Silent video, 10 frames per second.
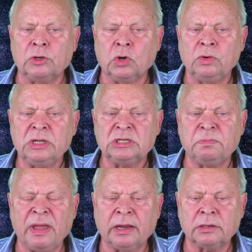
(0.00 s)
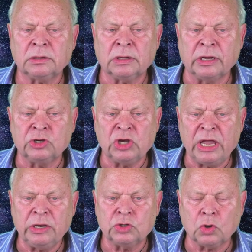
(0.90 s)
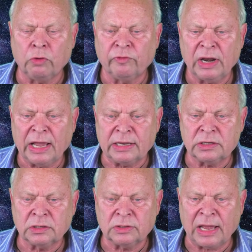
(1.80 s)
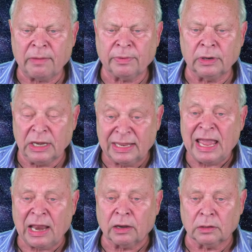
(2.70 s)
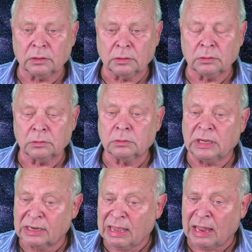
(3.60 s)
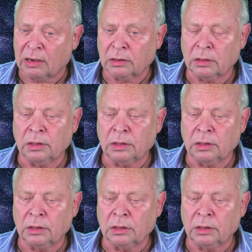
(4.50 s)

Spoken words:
don't expect a change overnight to happen. It can. It can.